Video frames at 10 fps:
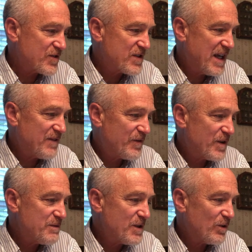stand
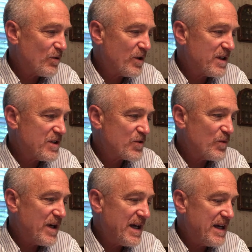firm in the Lord in this
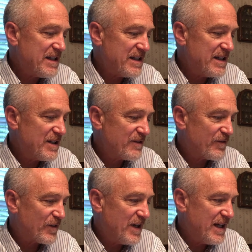way, dear
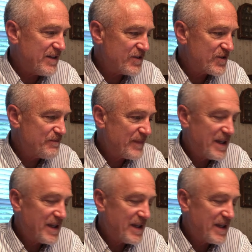friends.